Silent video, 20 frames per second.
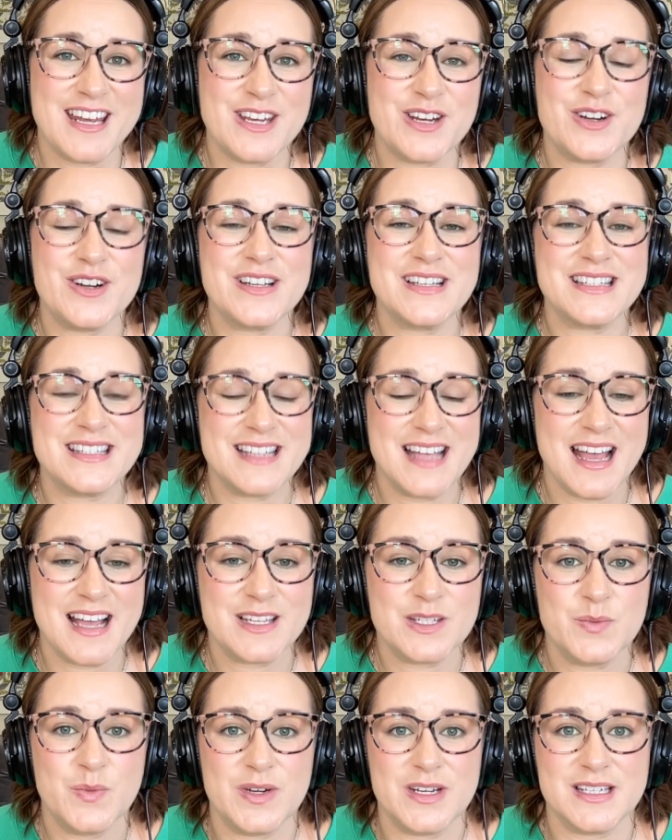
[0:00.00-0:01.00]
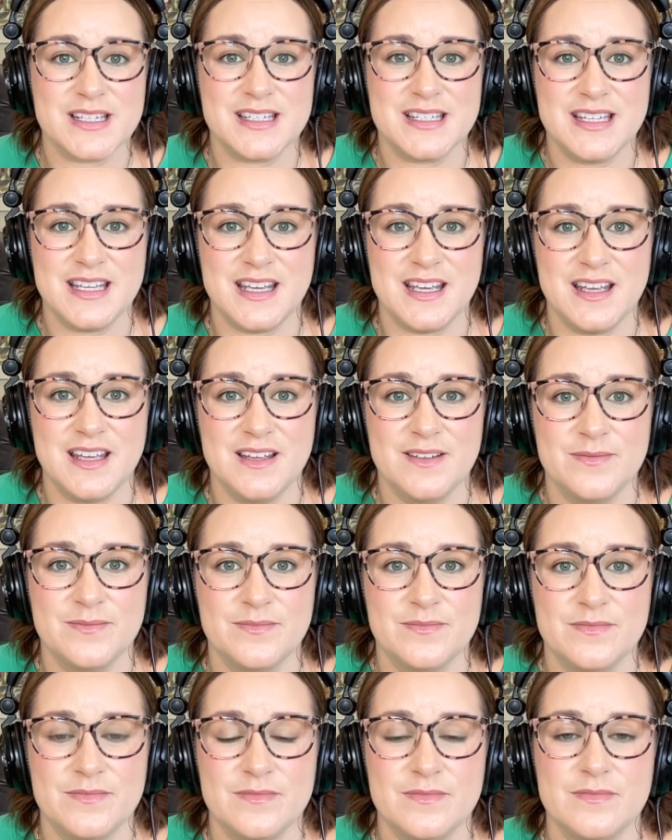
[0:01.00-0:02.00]
your execs want to see.
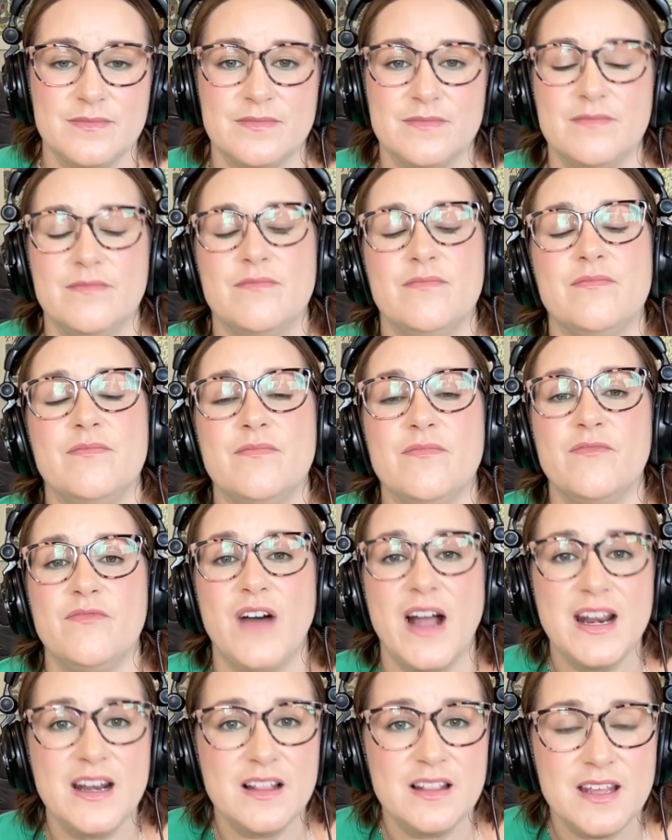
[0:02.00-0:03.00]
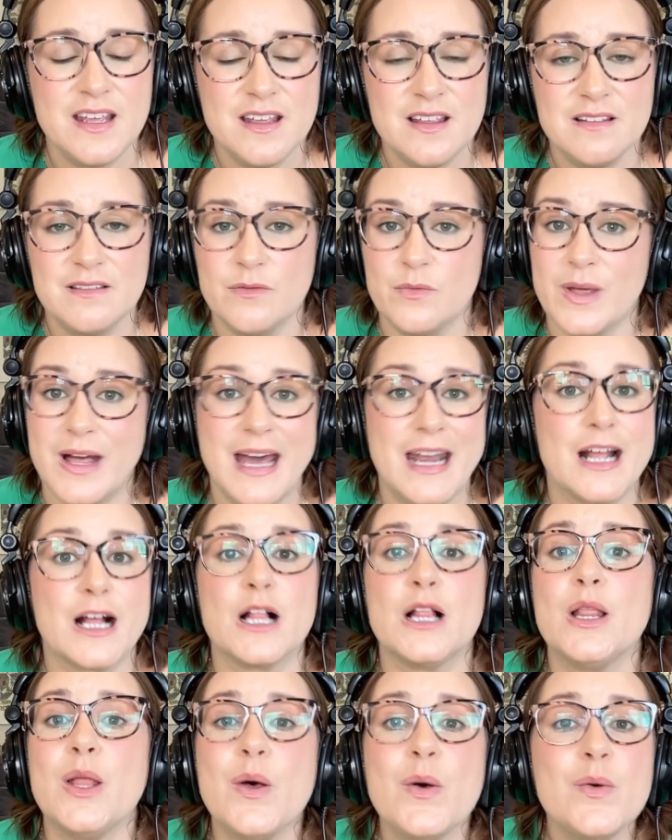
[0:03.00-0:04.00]
Finally, we got to
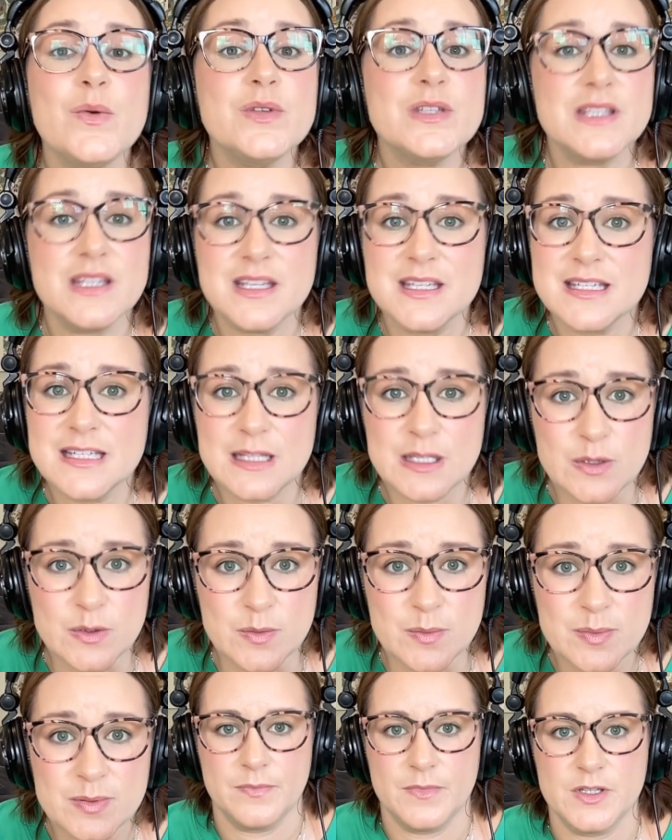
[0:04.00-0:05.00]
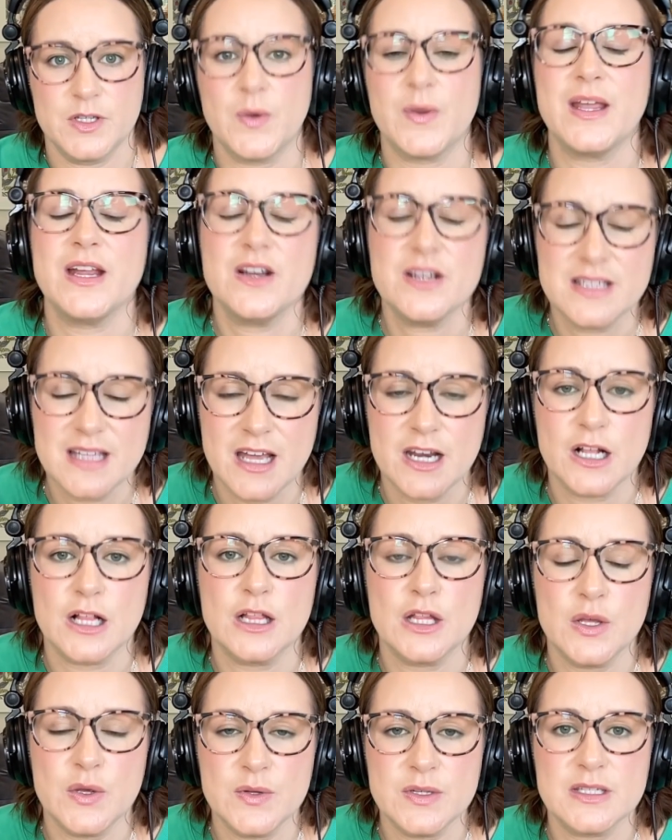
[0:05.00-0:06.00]
close this loop. So here's how to
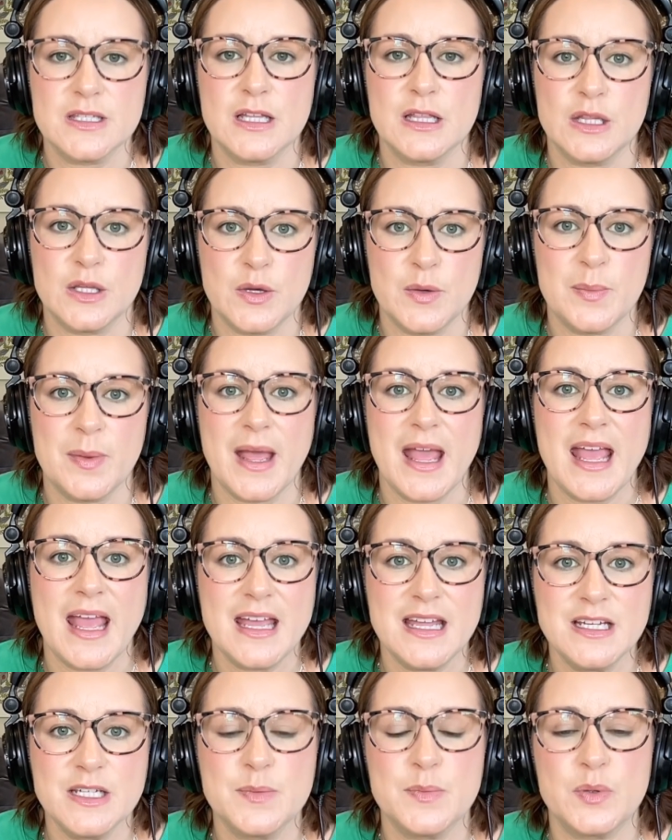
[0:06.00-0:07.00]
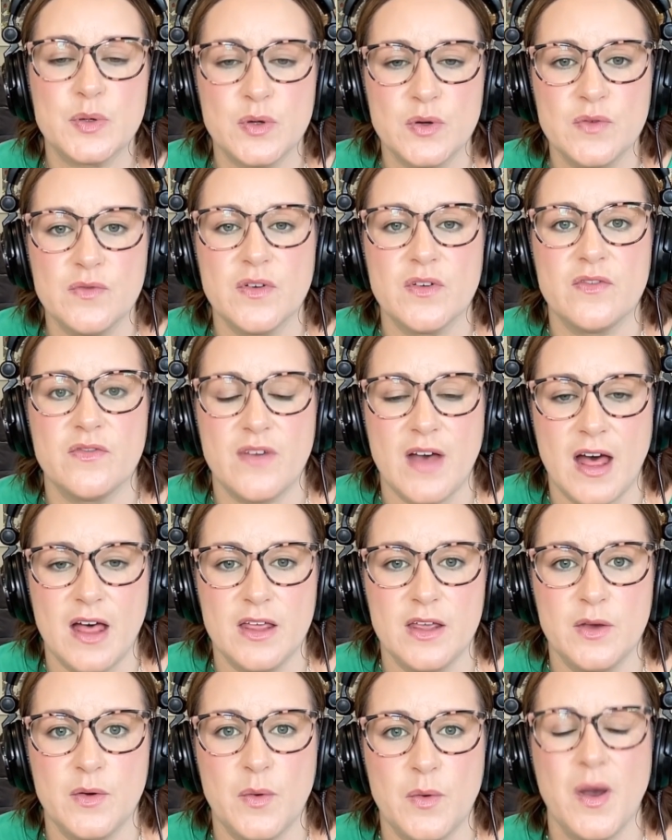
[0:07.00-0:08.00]
close the loop and prove
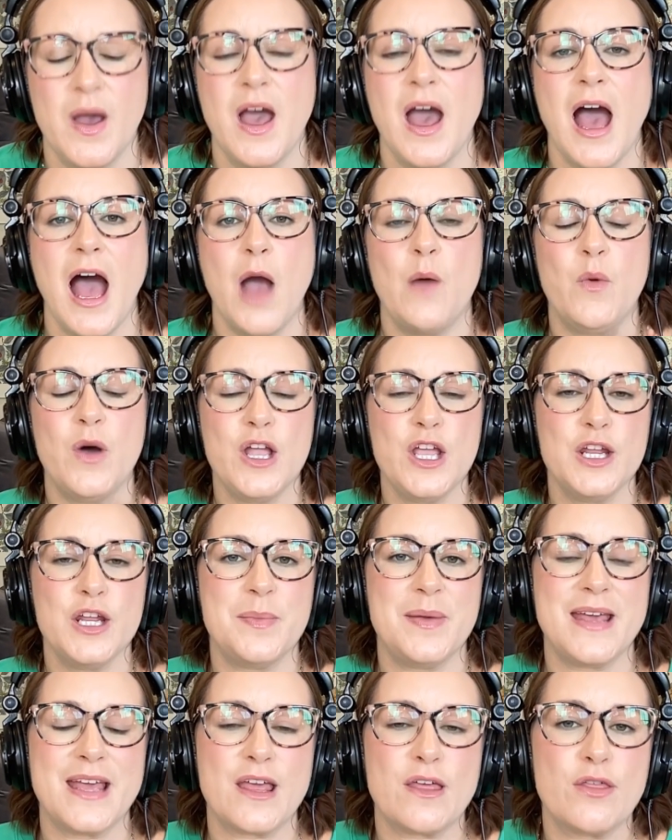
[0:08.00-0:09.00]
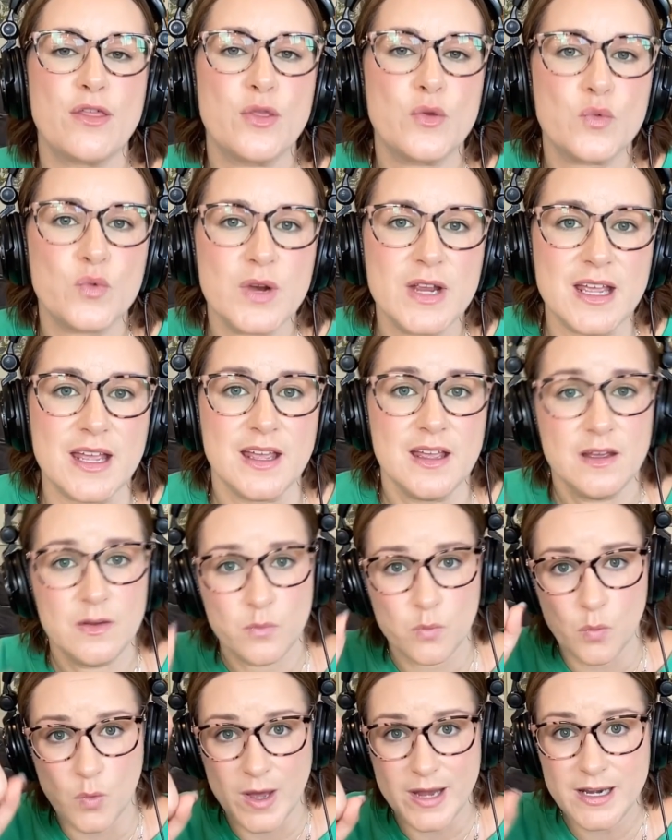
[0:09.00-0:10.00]
value. I want you to pick 3,
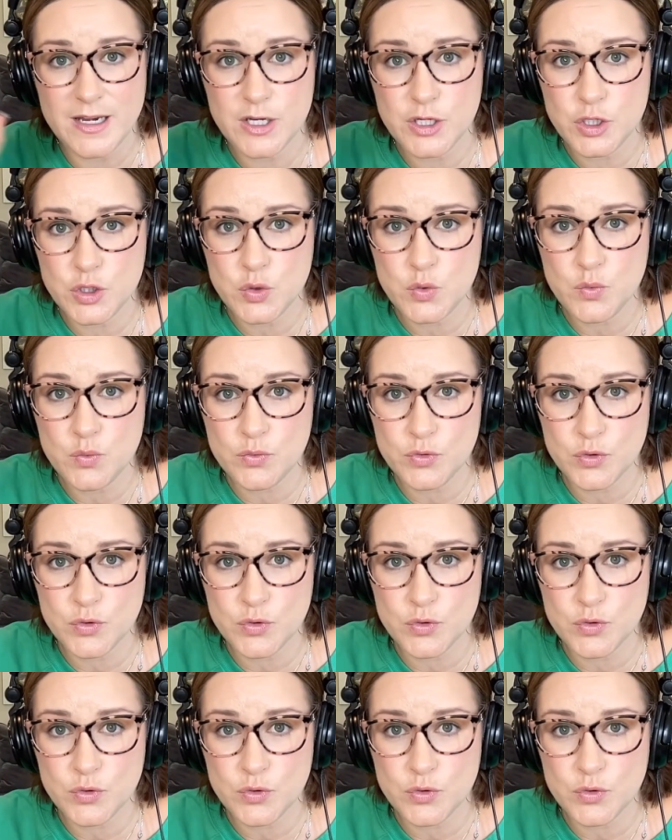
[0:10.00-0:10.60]
1, 2,